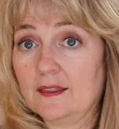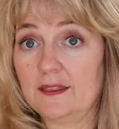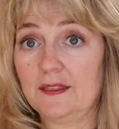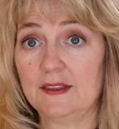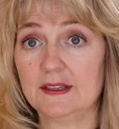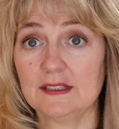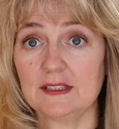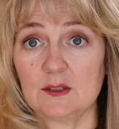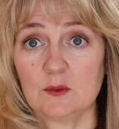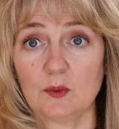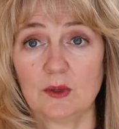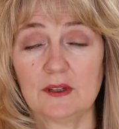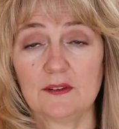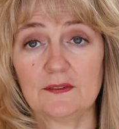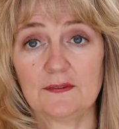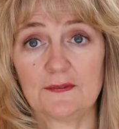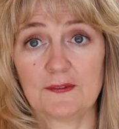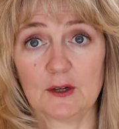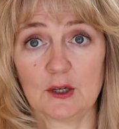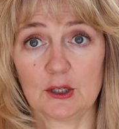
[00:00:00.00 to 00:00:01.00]
this one
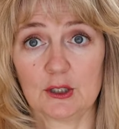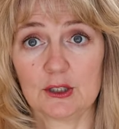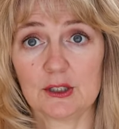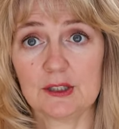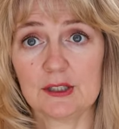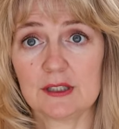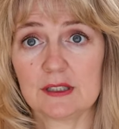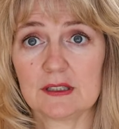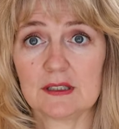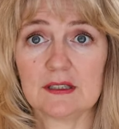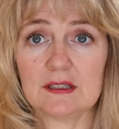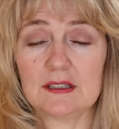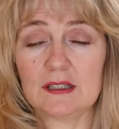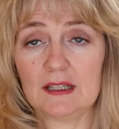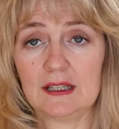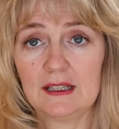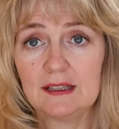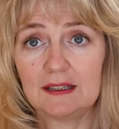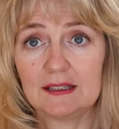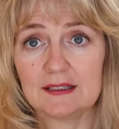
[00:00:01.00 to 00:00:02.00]
first to
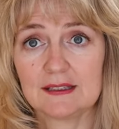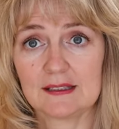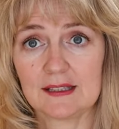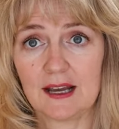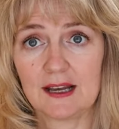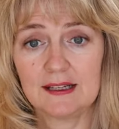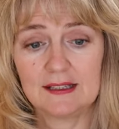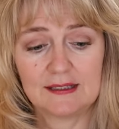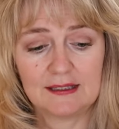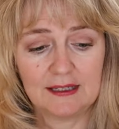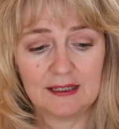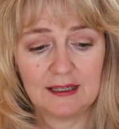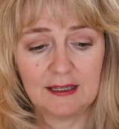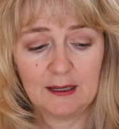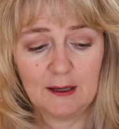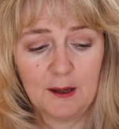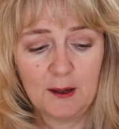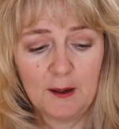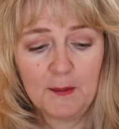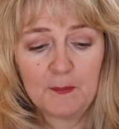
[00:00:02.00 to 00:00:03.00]
get the
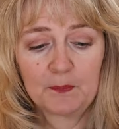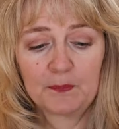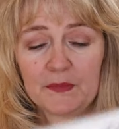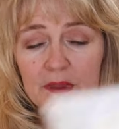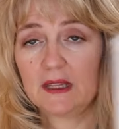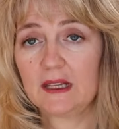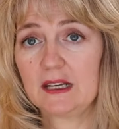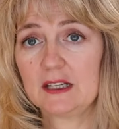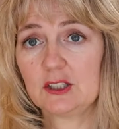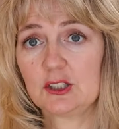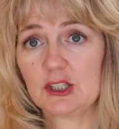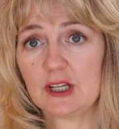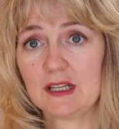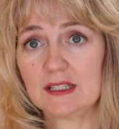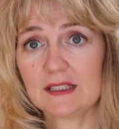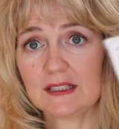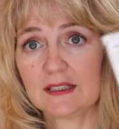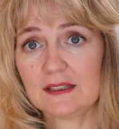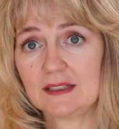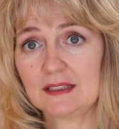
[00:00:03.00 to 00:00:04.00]
sizing, then
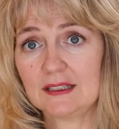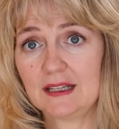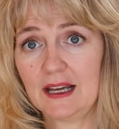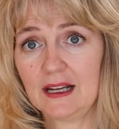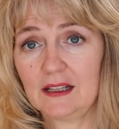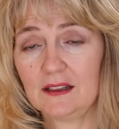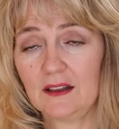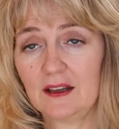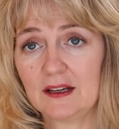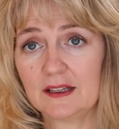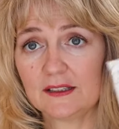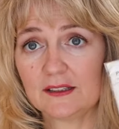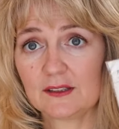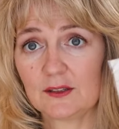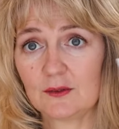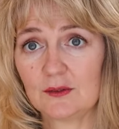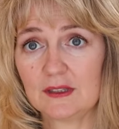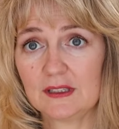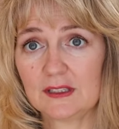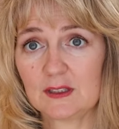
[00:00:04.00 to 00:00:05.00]
adjust the neckline
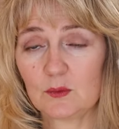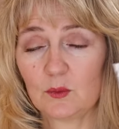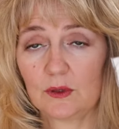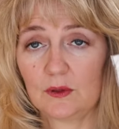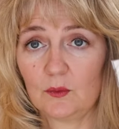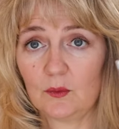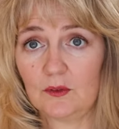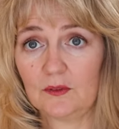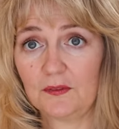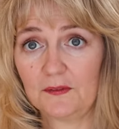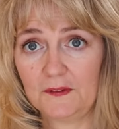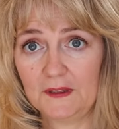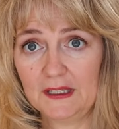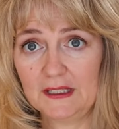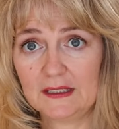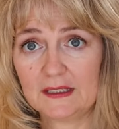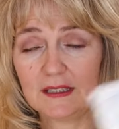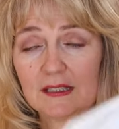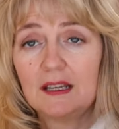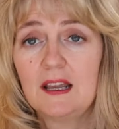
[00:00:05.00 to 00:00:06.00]
so this one will
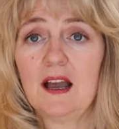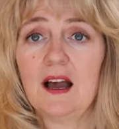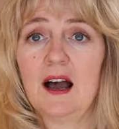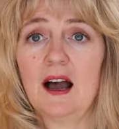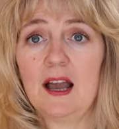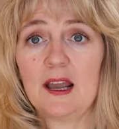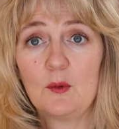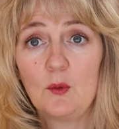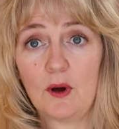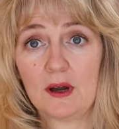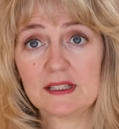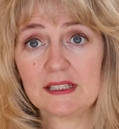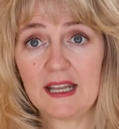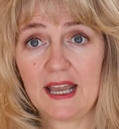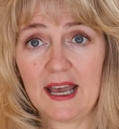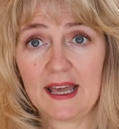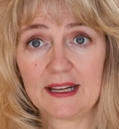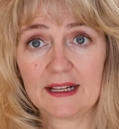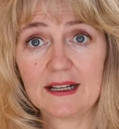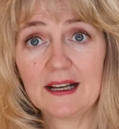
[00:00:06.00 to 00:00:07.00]
fit. I want to
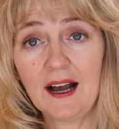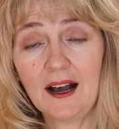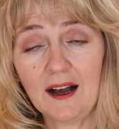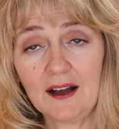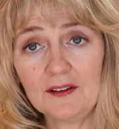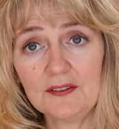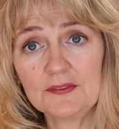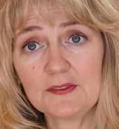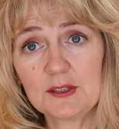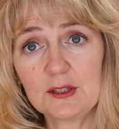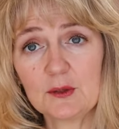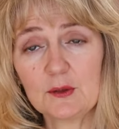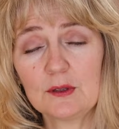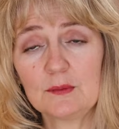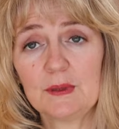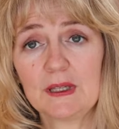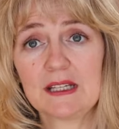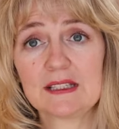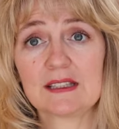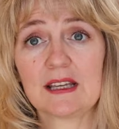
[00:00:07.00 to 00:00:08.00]
add a cuff to
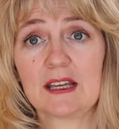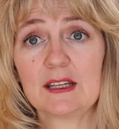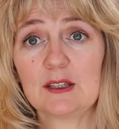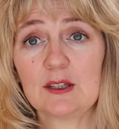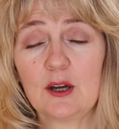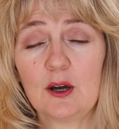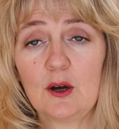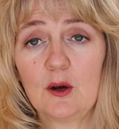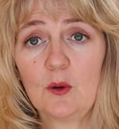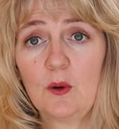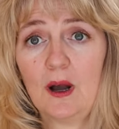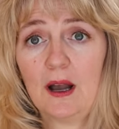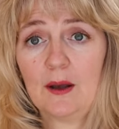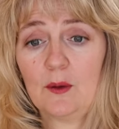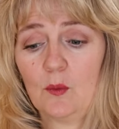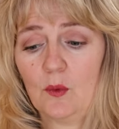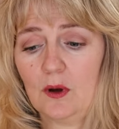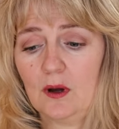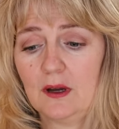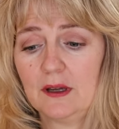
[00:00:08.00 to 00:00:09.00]
it because I know I
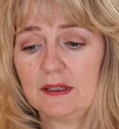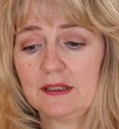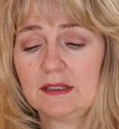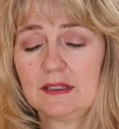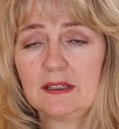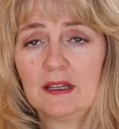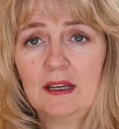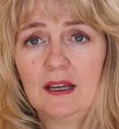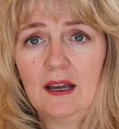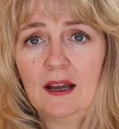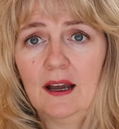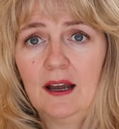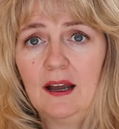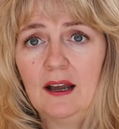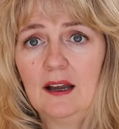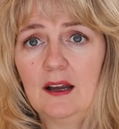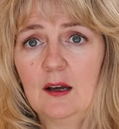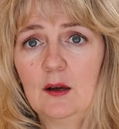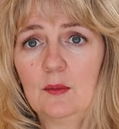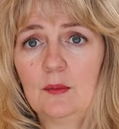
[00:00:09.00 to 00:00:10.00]
want
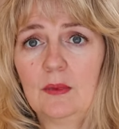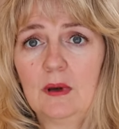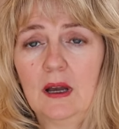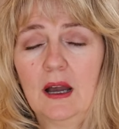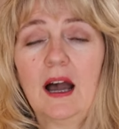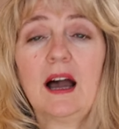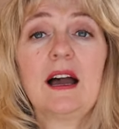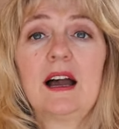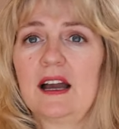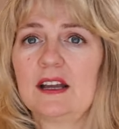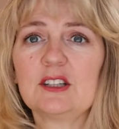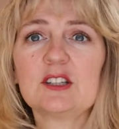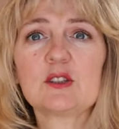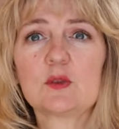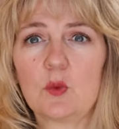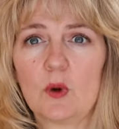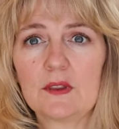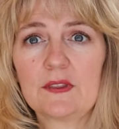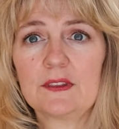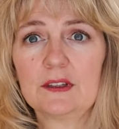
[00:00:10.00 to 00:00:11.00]
Um, I
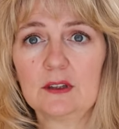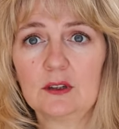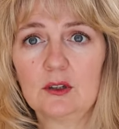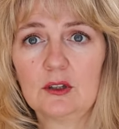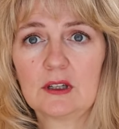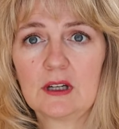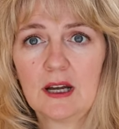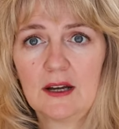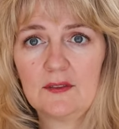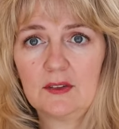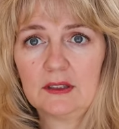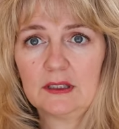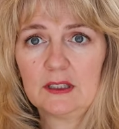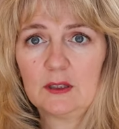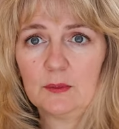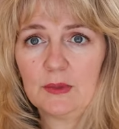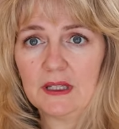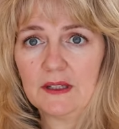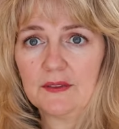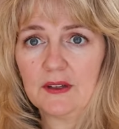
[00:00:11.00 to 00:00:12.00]
just want the look of a
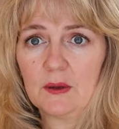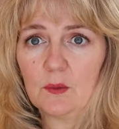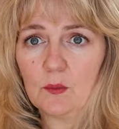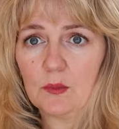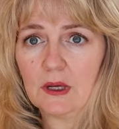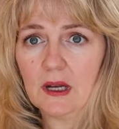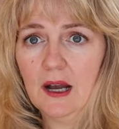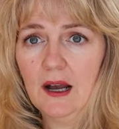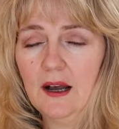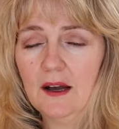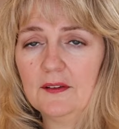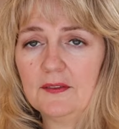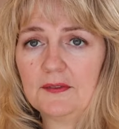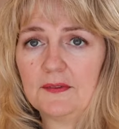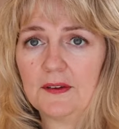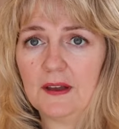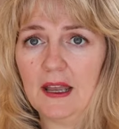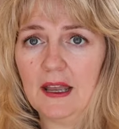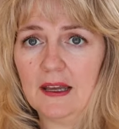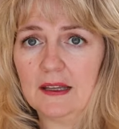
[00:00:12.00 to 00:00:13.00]
little bit of a
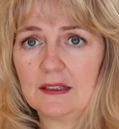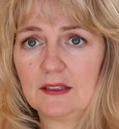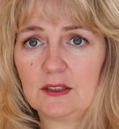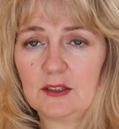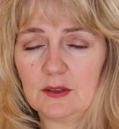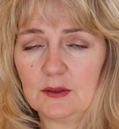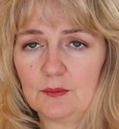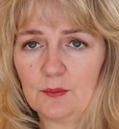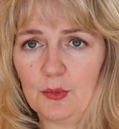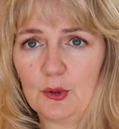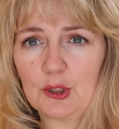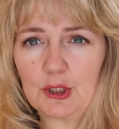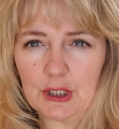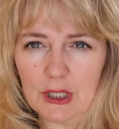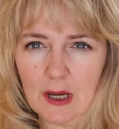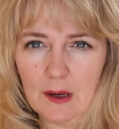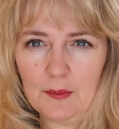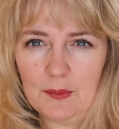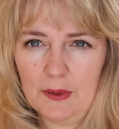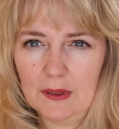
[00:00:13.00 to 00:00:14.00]
cuff and push
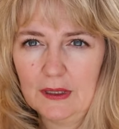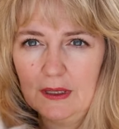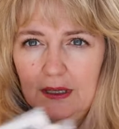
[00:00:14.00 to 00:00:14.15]
up.